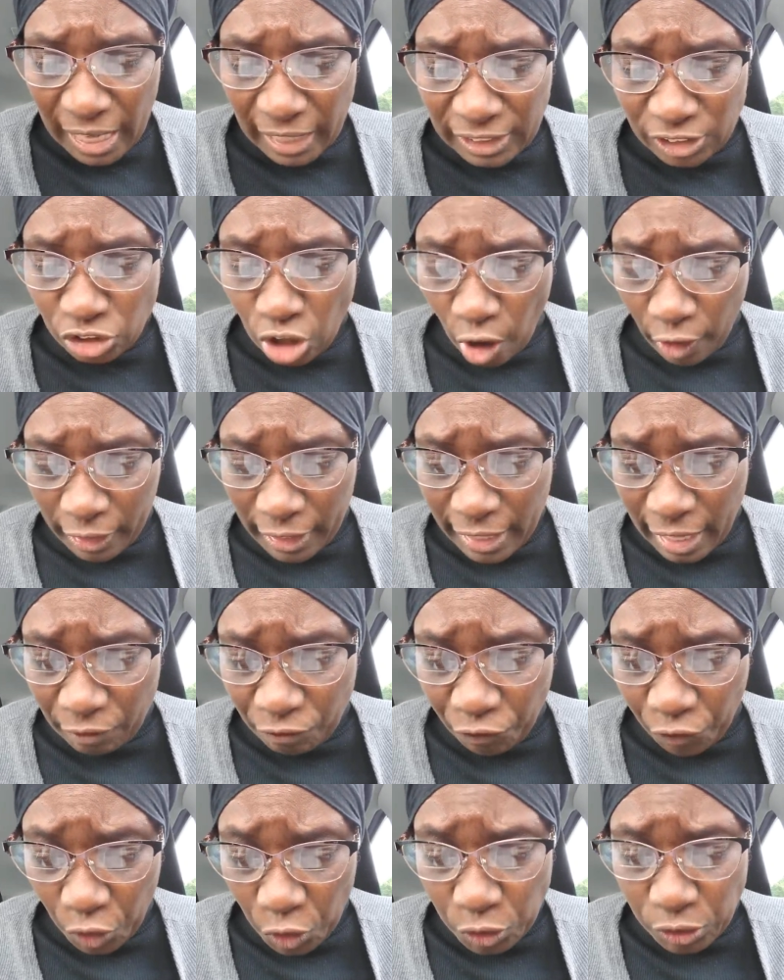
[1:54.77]
starting at
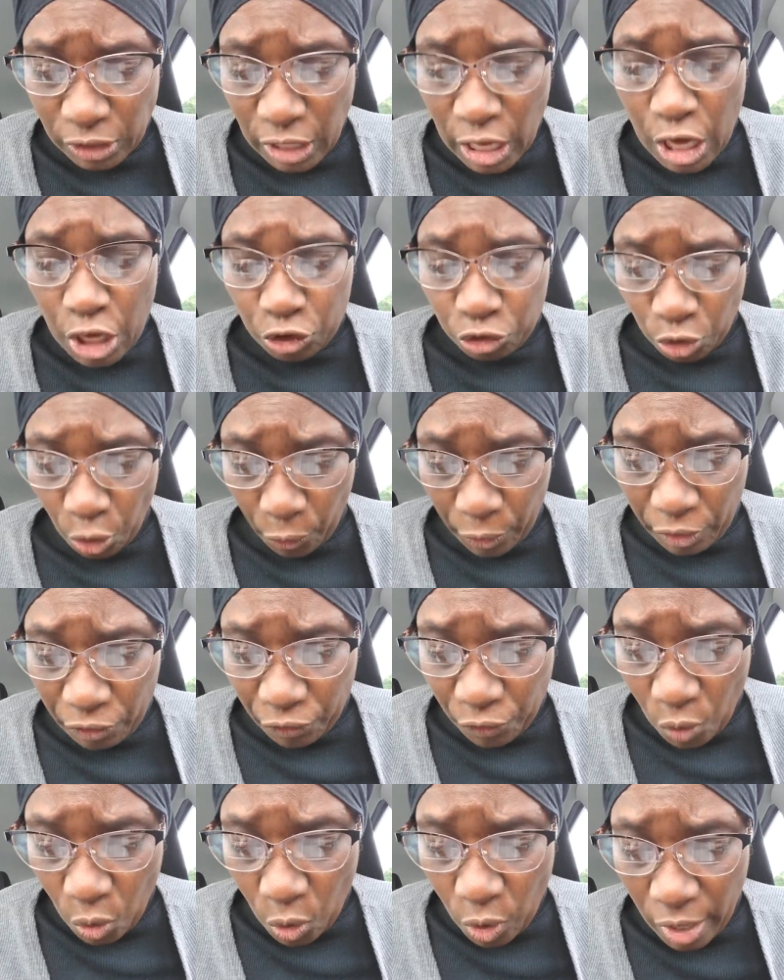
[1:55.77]
verse
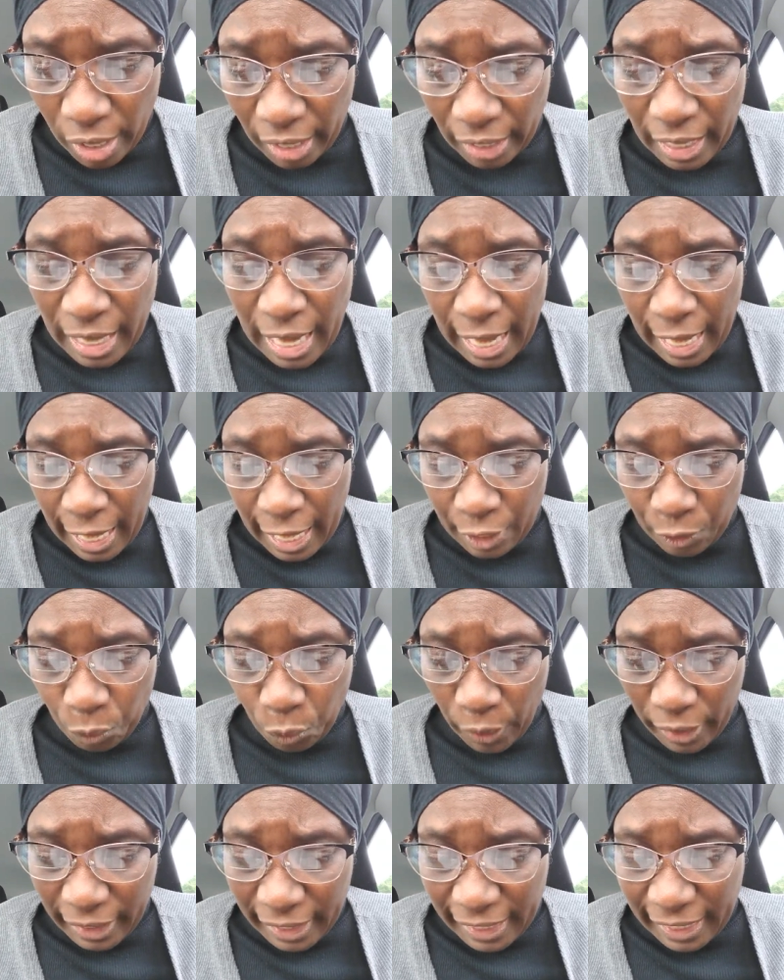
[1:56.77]
34 and
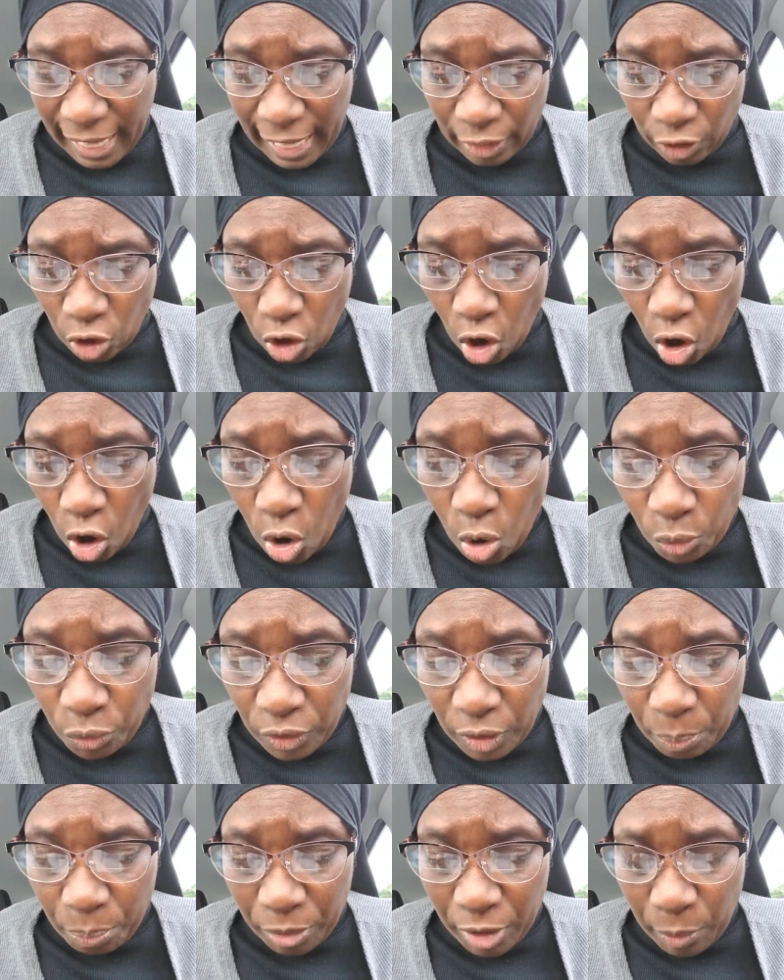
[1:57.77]
when he had
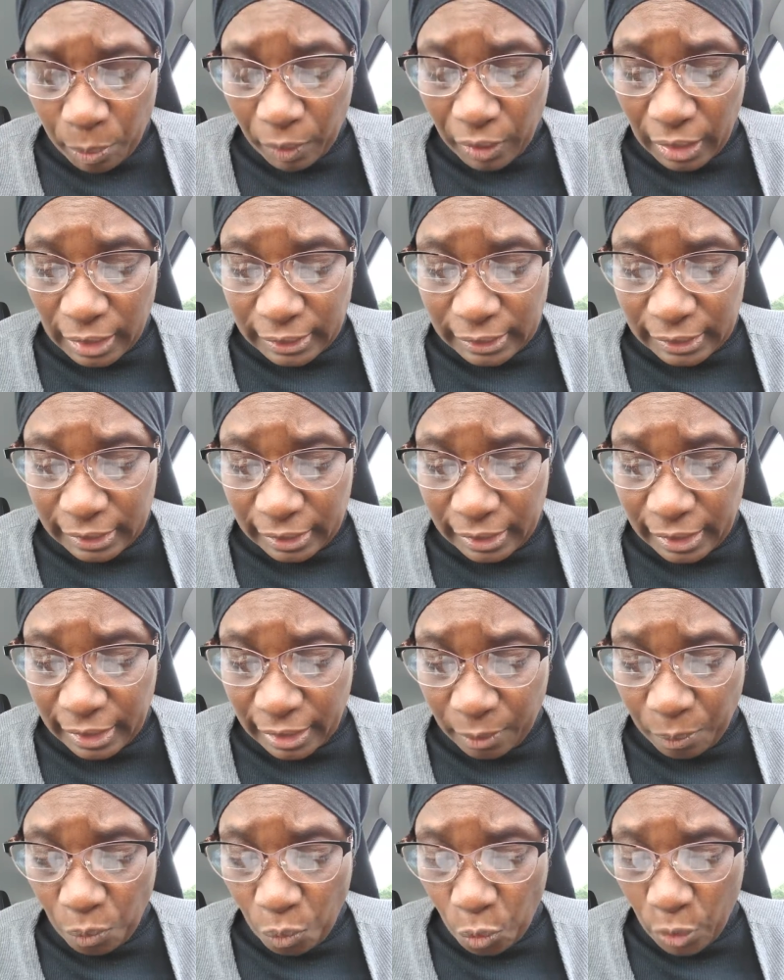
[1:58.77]
called the people unto
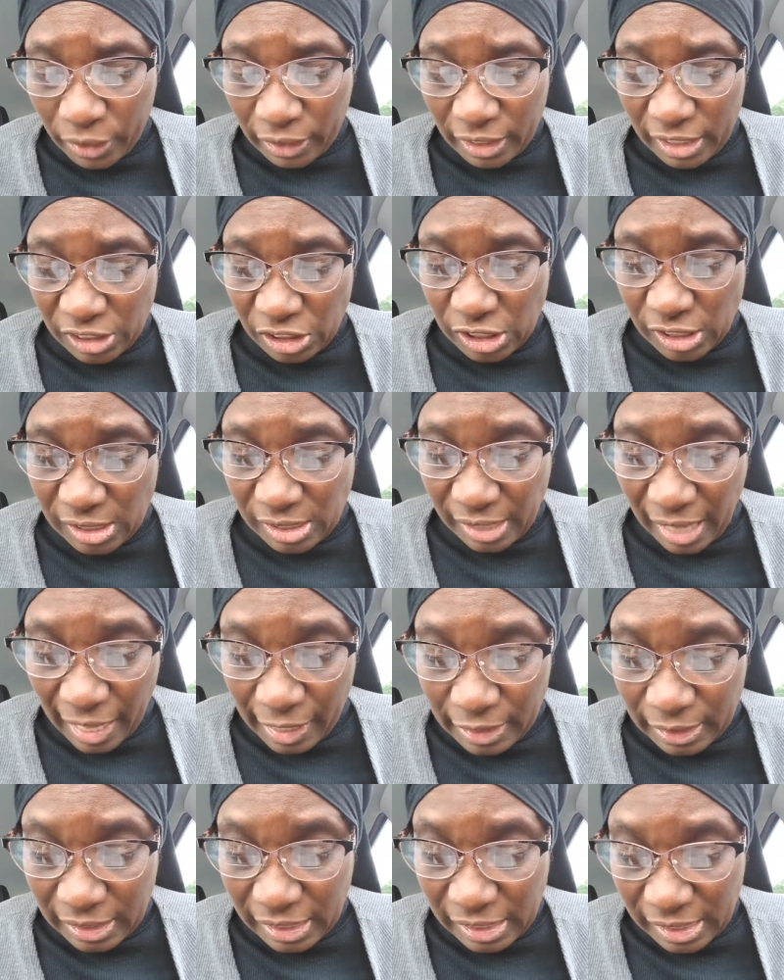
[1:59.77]
him with his
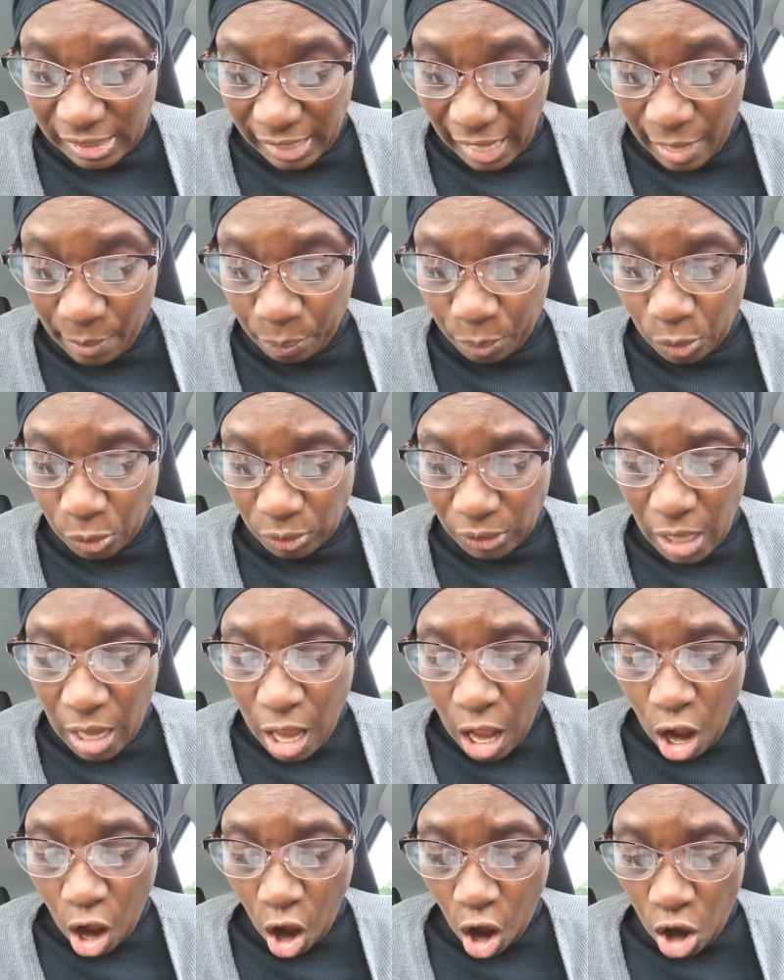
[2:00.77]
disciples
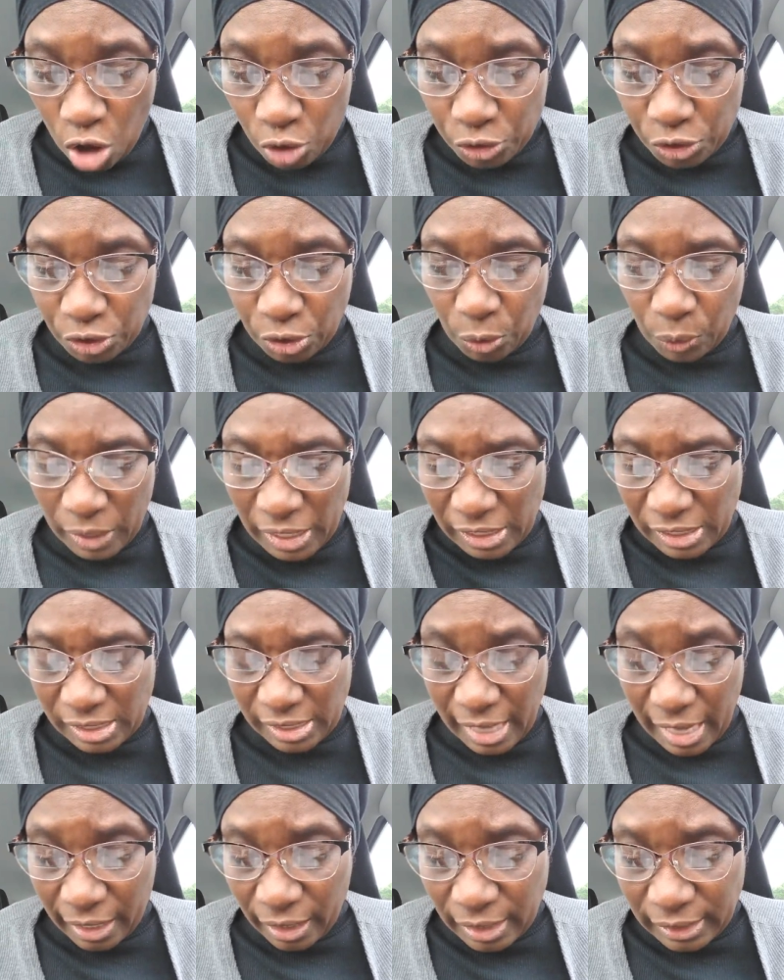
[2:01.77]
also he
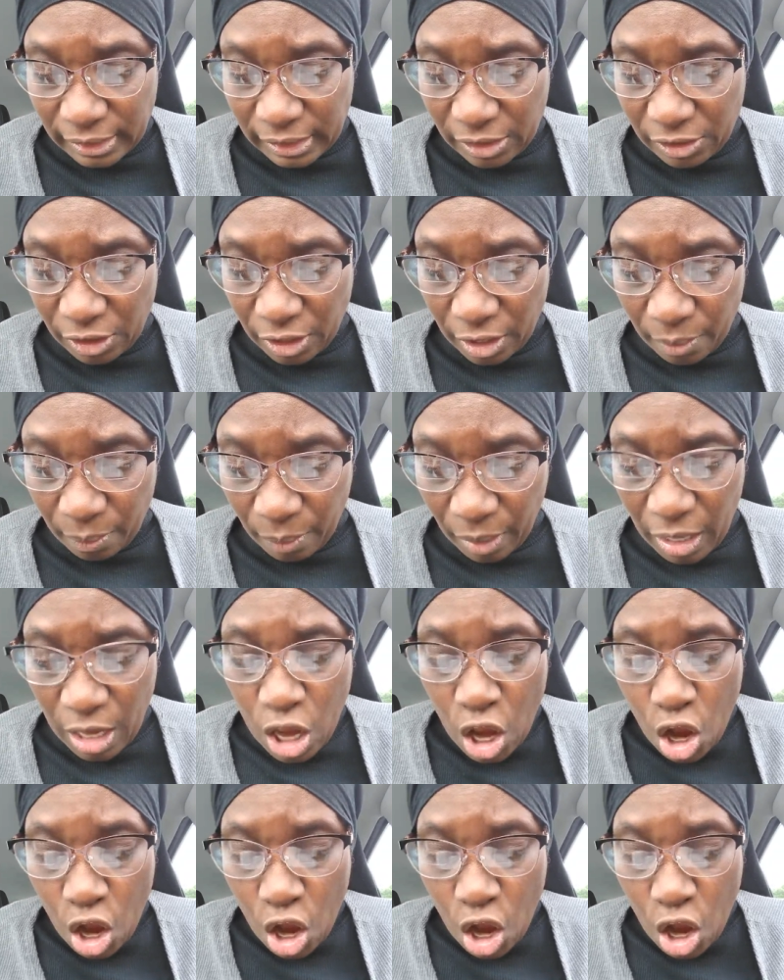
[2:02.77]
said unto them